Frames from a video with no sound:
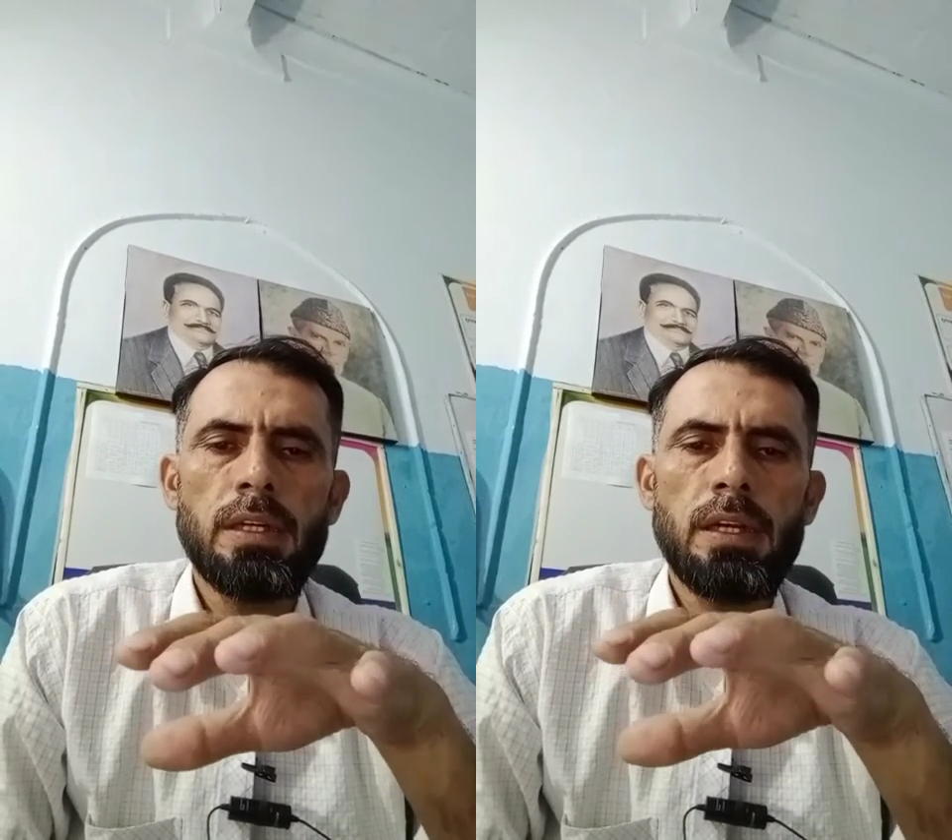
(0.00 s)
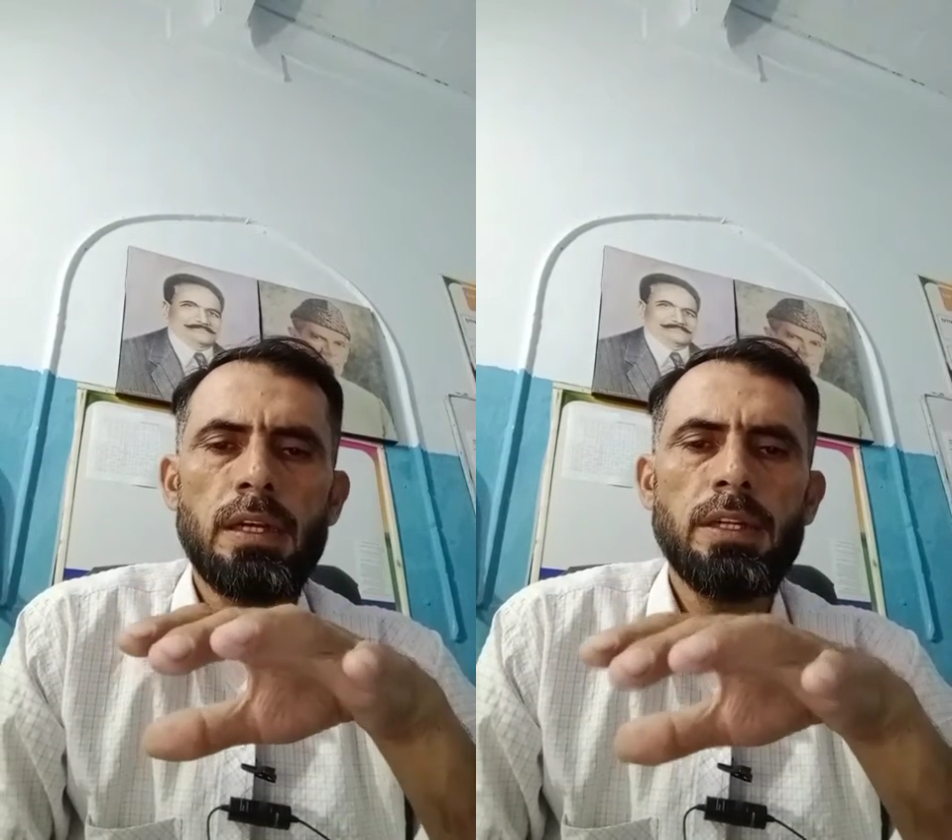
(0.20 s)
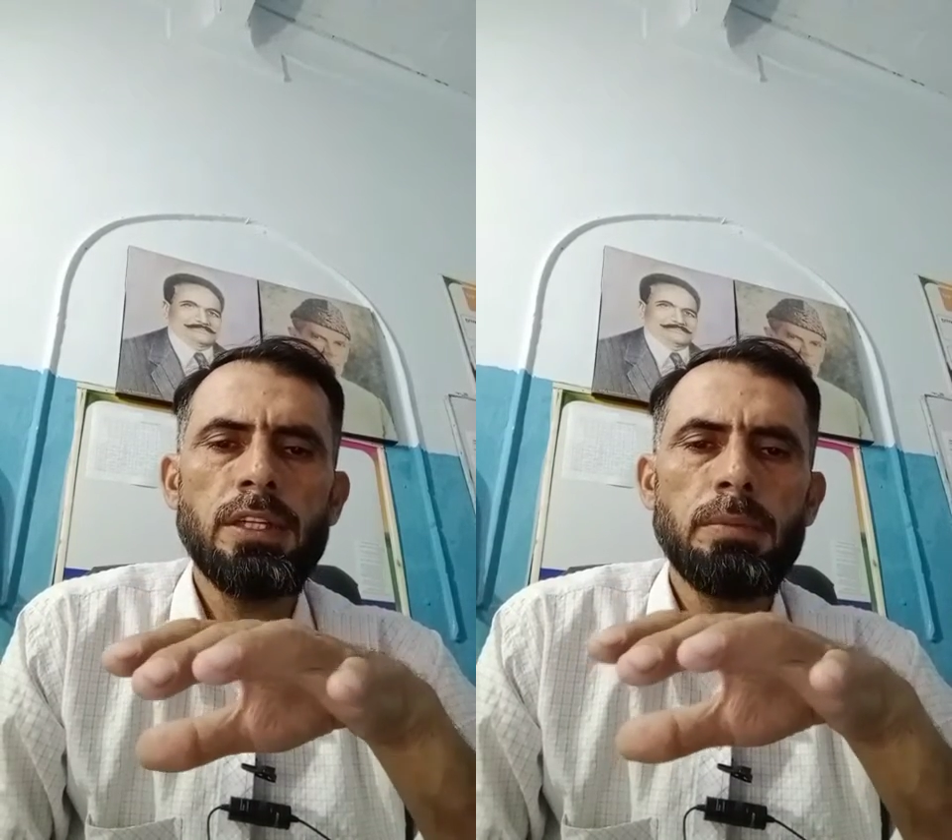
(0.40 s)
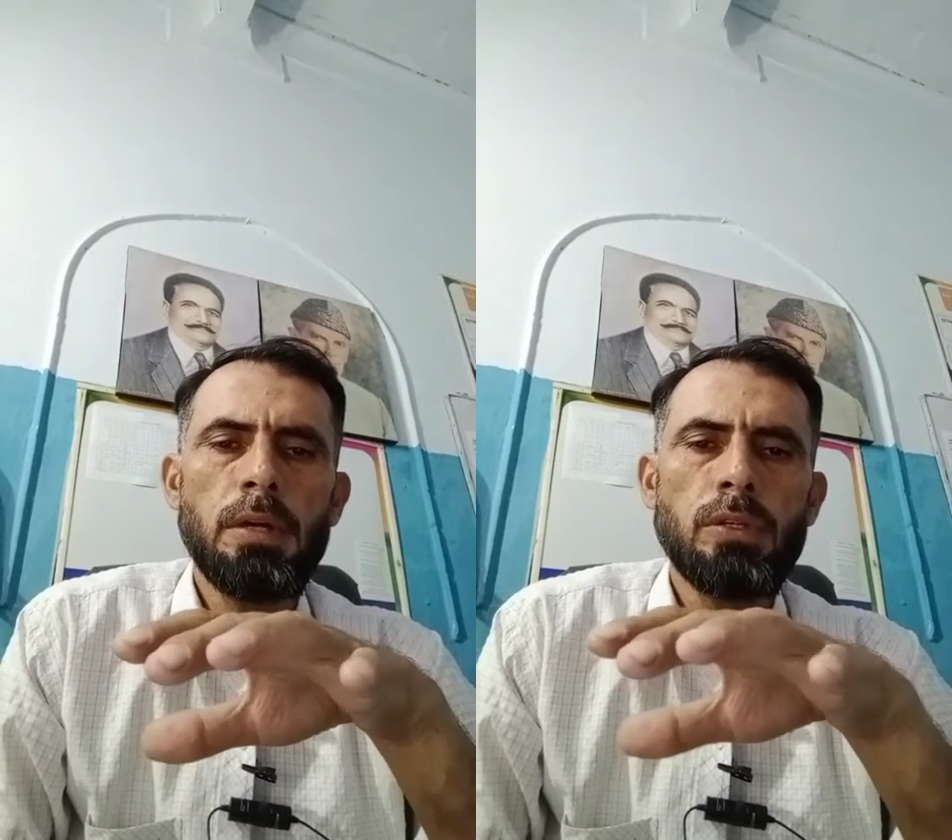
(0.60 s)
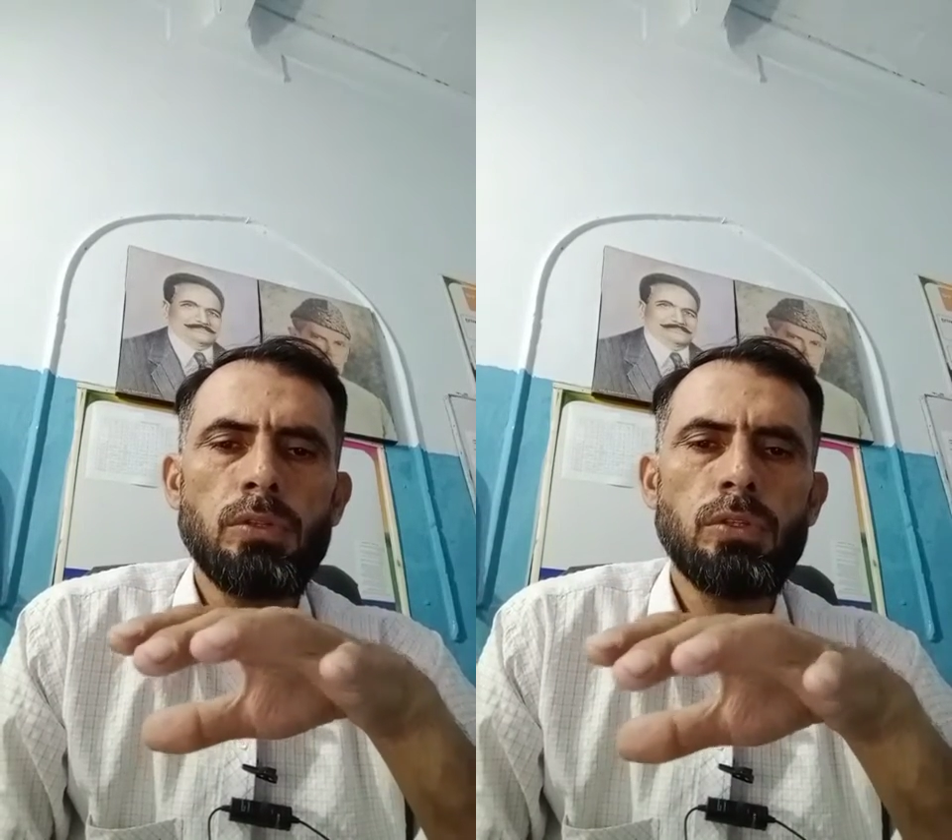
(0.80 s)
learning
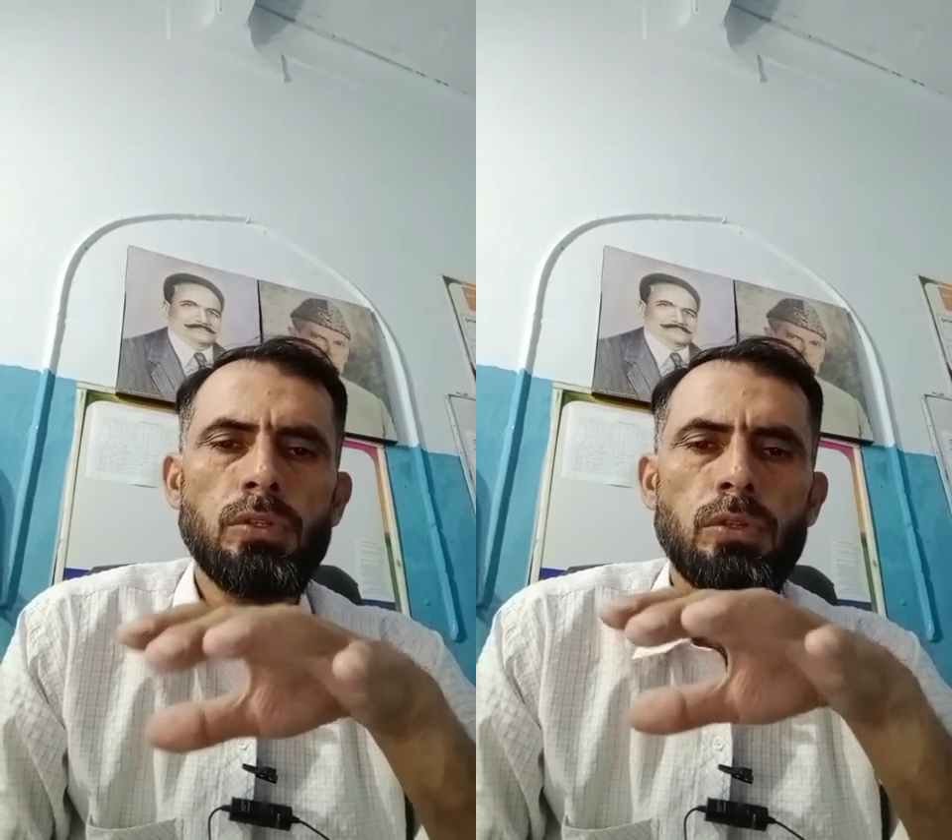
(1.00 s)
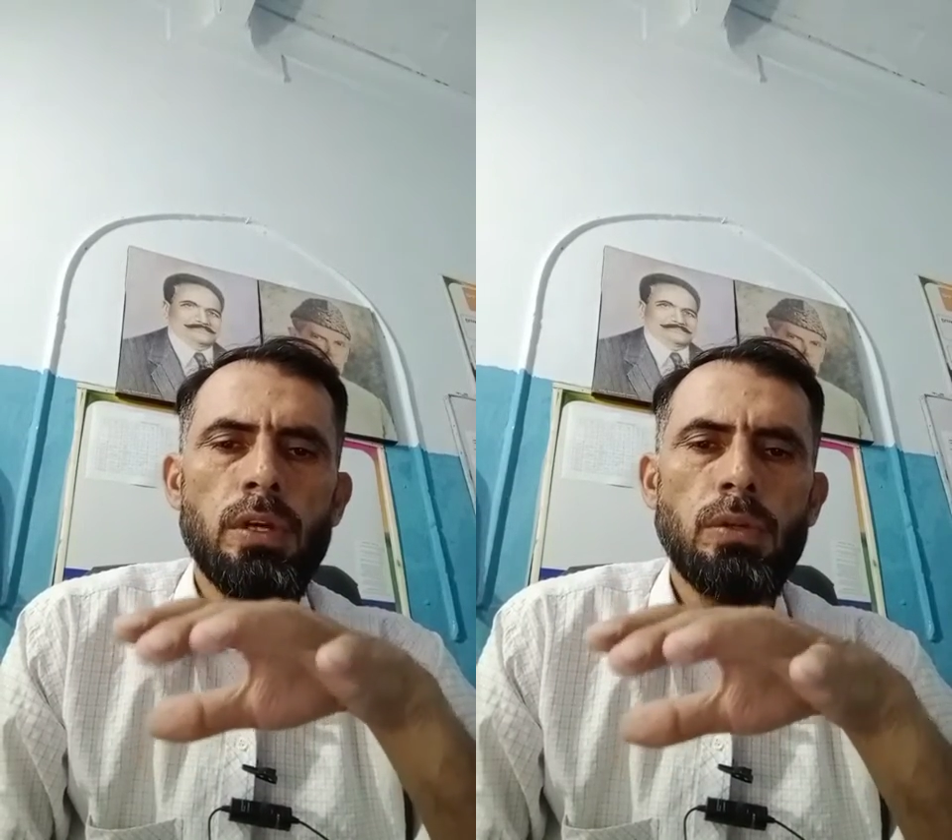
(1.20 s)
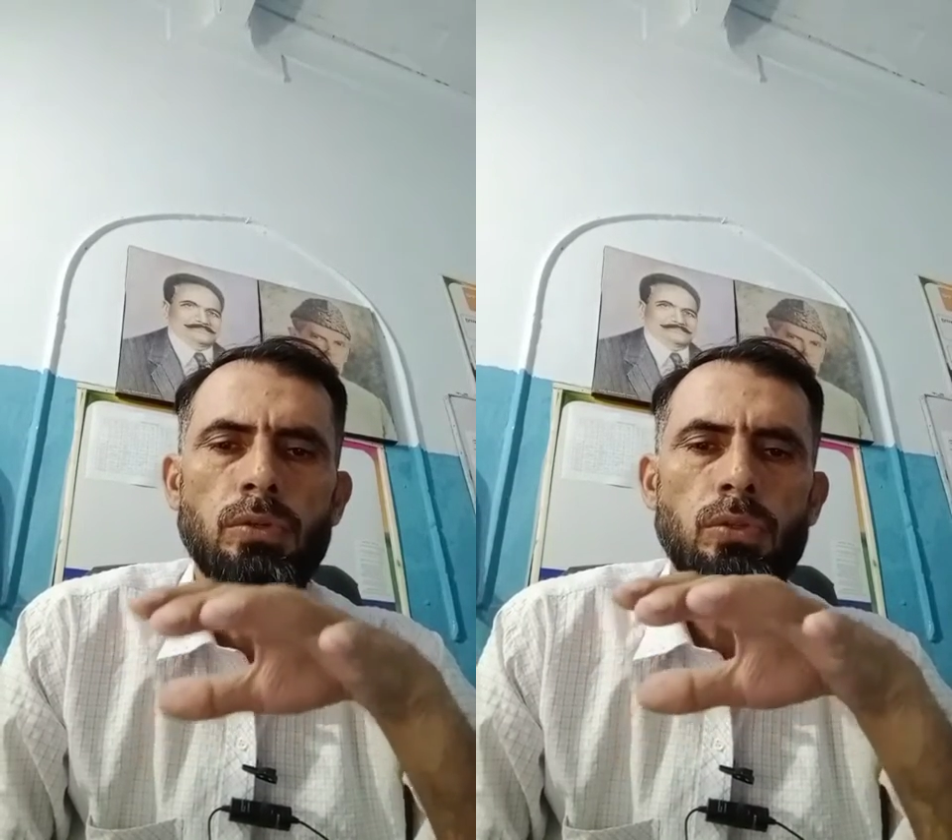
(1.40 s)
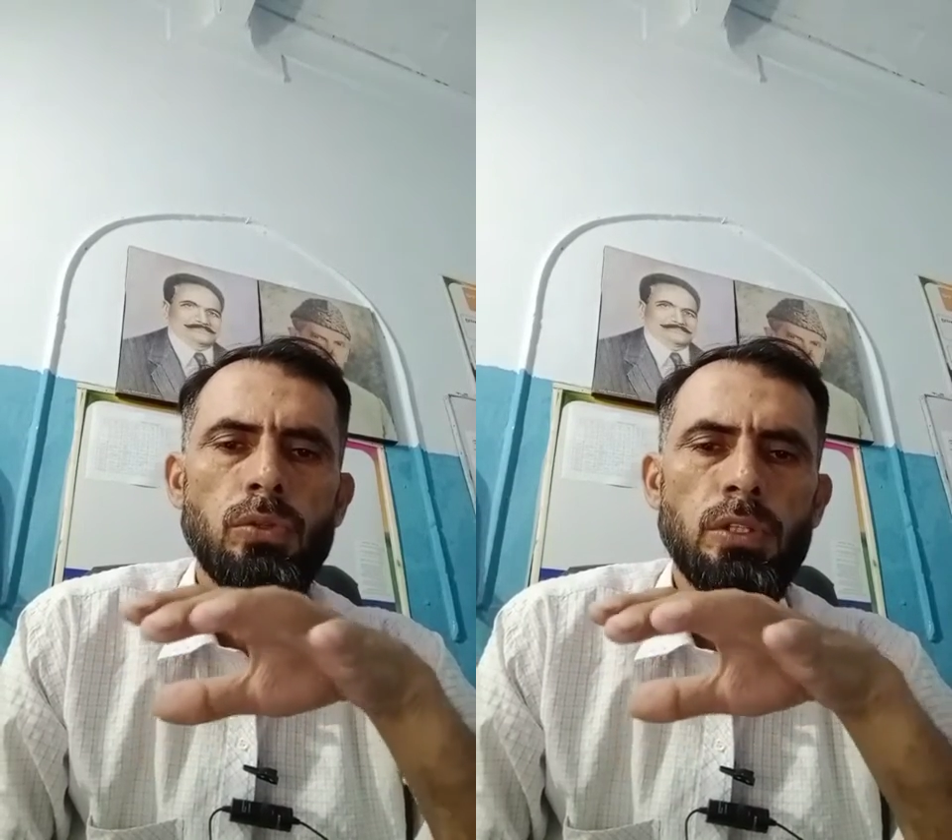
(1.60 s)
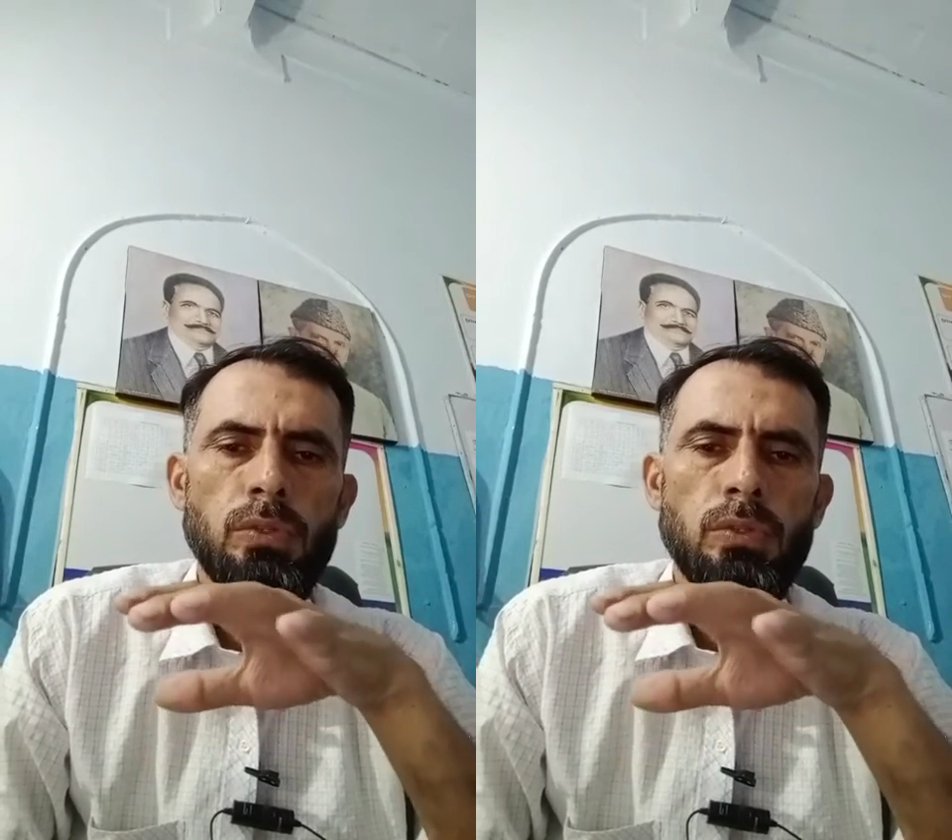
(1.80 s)
by doing you have to do it